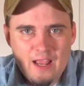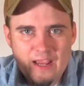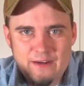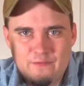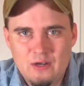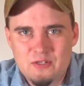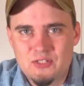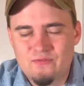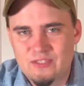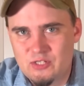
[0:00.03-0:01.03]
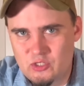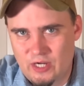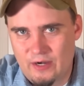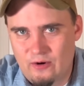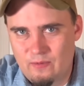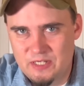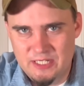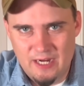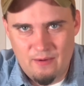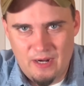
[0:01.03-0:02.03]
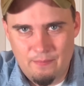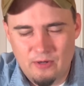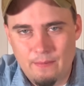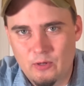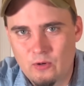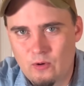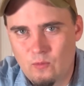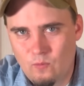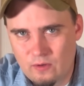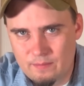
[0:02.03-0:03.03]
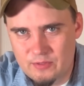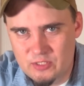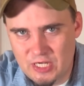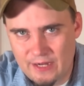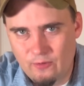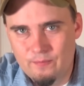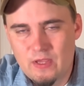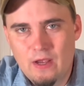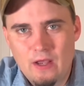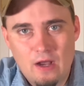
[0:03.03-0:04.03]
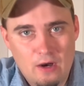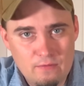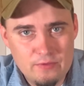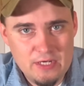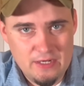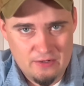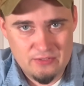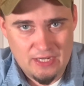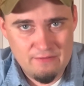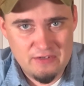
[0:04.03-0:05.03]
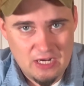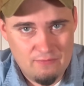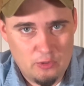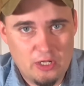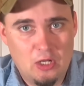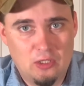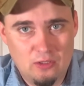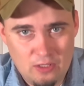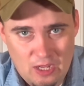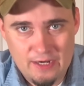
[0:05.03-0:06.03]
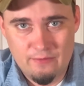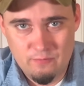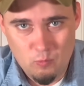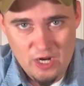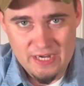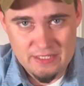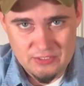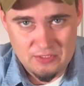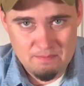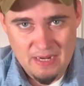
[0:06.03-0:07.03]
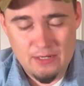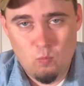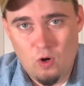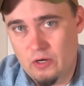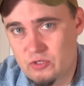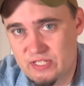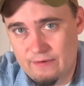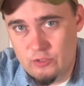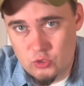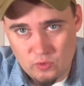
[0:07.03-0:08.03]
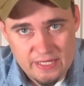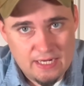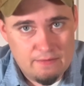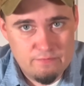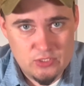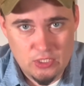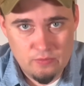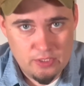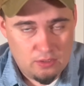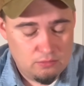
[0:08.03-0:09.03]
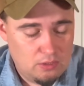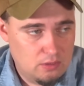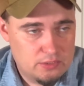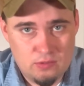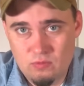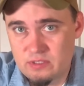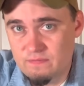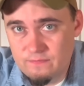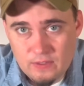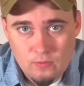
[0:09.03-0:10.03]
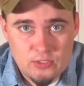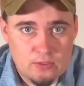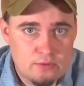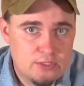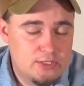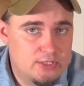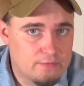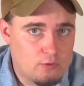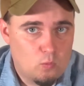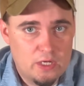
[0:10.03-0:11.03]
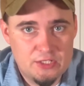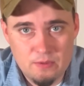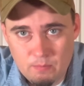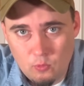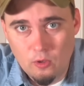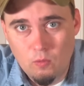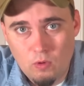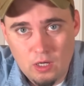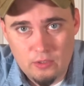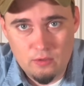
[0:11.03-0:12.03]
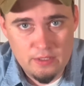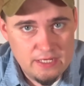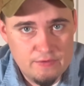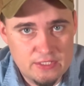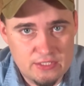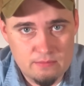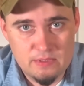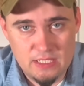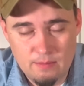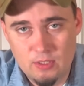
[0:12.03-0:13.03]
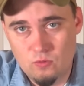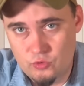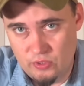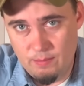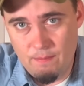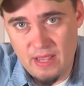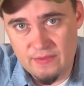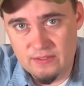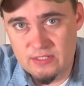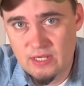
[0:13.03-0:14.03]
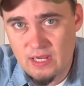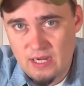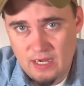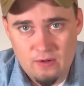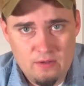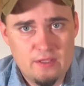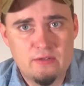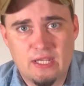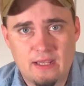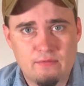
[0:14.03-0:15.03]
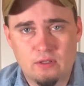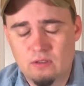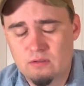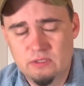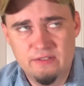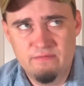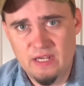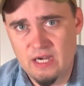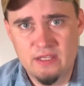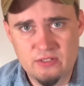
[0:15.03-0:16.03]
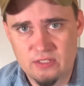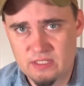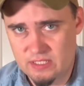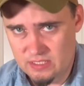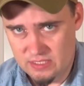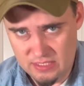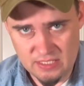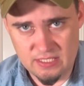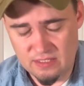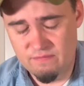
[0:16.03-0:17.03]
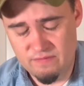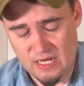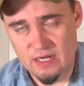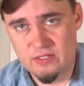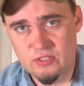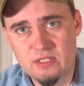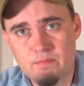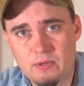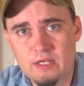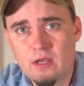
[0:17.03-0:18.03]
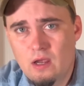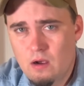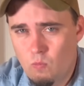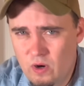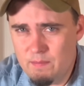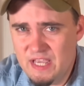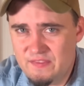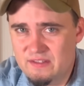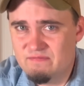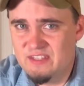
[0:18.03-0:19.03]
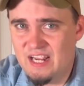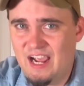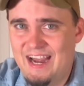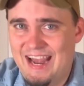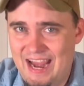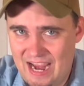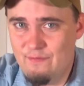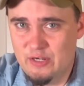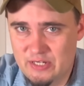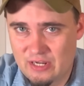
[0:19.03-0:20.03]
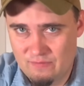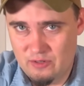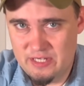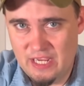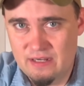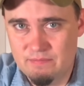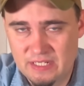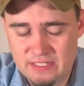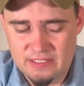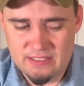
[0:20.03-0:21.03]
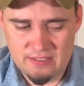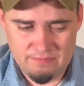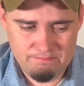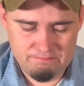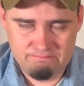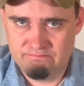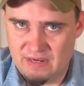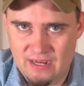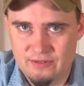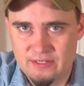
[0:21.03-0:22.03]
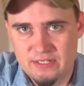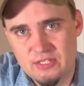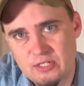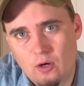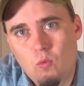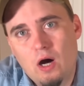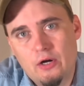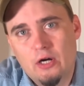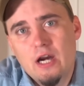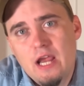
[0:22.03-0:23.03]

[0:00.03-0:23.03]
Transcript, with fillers: Hey folks, this is JR with DIY Prepper. Welcome to the channel. Over the years, I've covered a lot of ways to make water safe to drink. I've shown y'all all sorts of filters, different ways to boil water, and even some chemical treatment methods. And all those have their own advantages and disadvantages, but one method that I haven't covered yet is how to distill water.